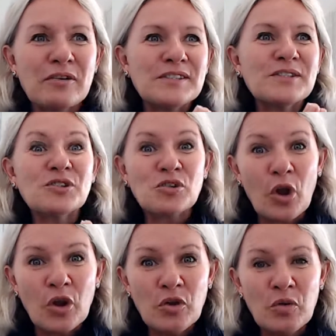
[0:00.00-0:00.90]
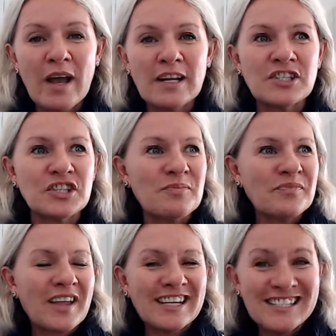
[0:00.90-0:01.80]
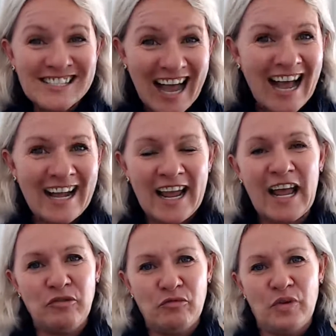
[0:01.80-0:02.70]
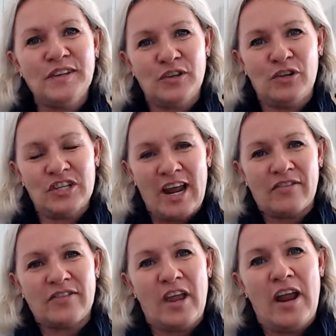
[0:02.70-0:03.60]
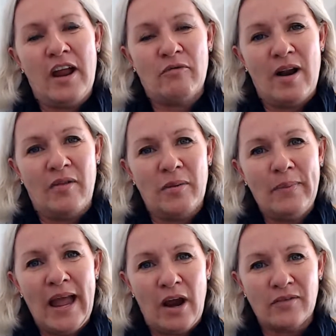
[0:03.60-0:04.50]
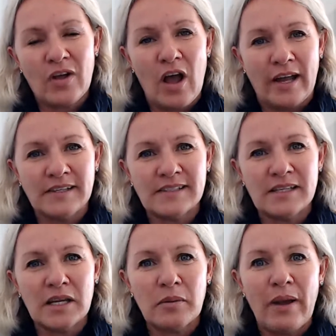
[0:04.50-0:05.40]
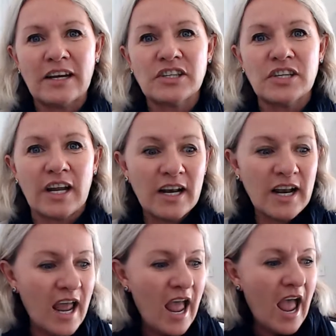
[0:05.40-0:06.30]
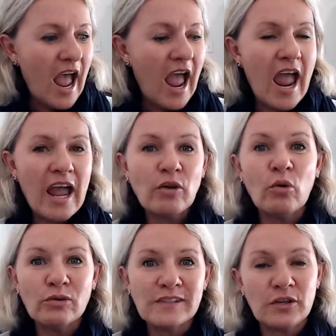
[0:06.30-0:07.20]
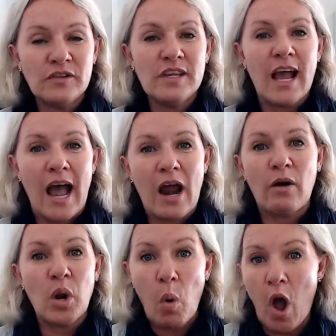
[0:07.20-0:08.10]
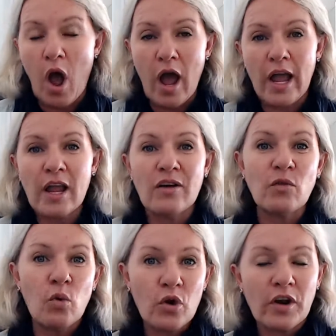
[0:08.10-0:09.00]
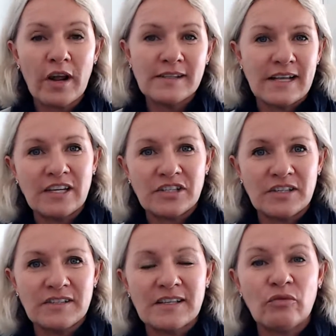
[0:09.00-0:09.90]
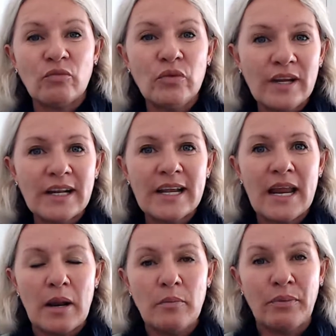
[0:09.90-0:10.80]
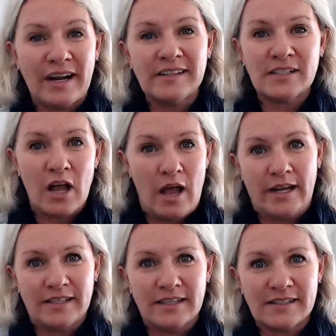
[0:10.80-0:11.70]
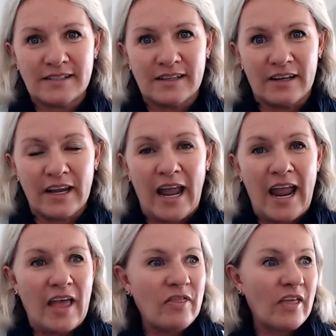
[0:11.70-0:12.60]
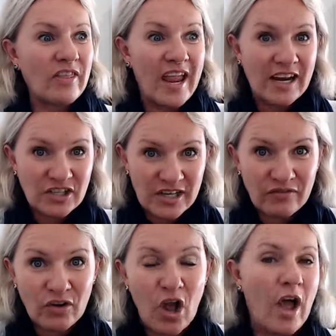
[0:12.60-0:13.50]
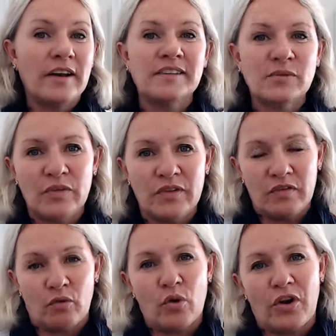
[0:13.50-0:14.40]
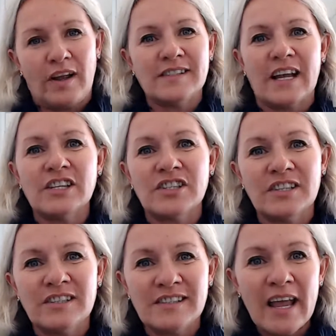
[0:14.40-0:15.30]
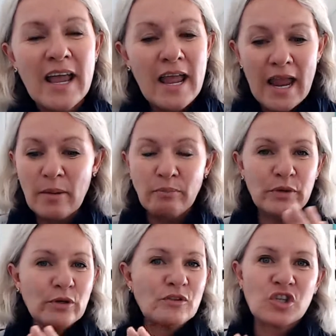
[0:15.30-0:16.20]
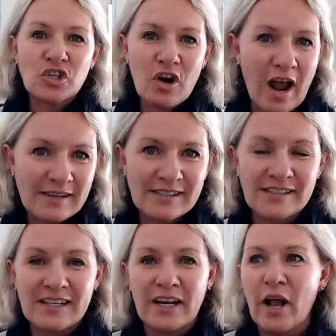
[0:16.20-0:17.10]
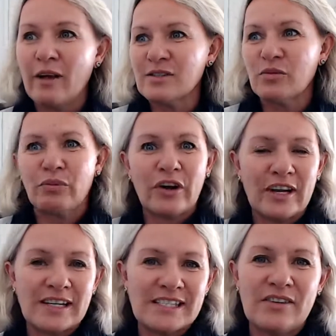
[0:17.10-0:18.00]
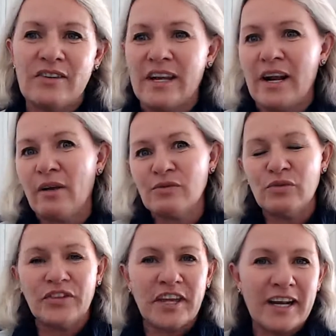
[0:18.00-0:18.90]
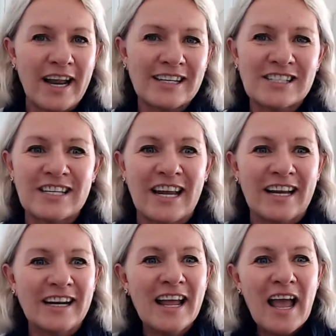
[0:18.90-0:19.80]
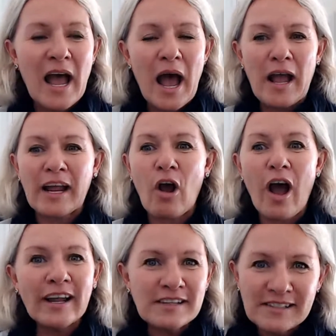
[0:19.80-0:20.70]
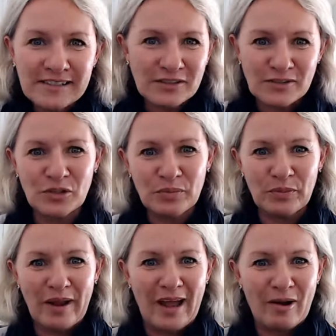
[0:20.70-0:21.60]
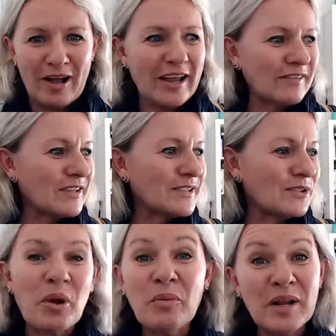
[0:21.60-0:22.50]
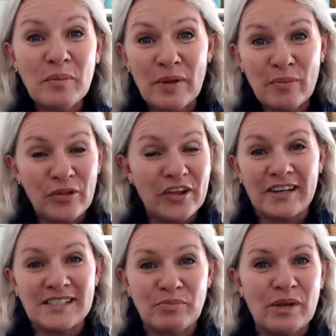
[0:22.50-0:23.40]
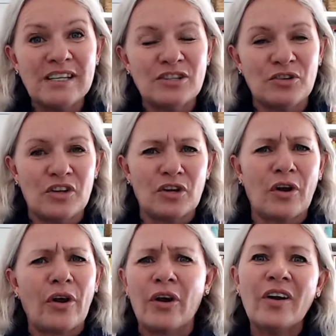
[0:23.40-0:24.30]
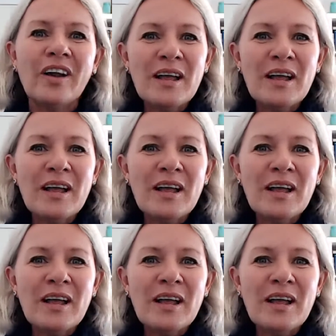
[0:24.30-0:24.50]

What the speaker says: is so much data and research out there around the power of kindness and compassion, and also the ROI of organizations that really embrace kindness, okay, and that they actually have kindness within their organizations. It builds trust. It helps with productivity. It helps with connection. Kindness is a superpower. Like, there's so many people that I speak to that go,